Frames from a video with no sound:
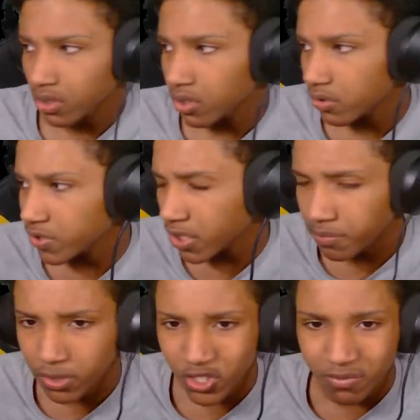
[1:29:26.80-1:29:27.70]
You said
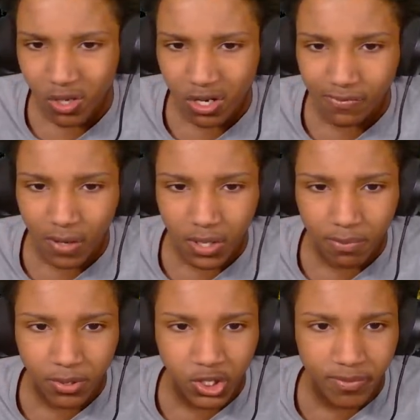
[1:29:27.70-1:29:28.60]
push him off? Why would I
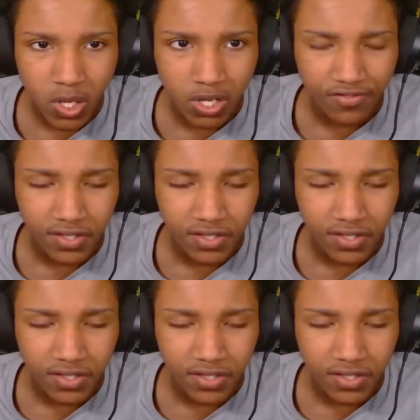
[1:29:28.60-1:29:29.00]
push him off?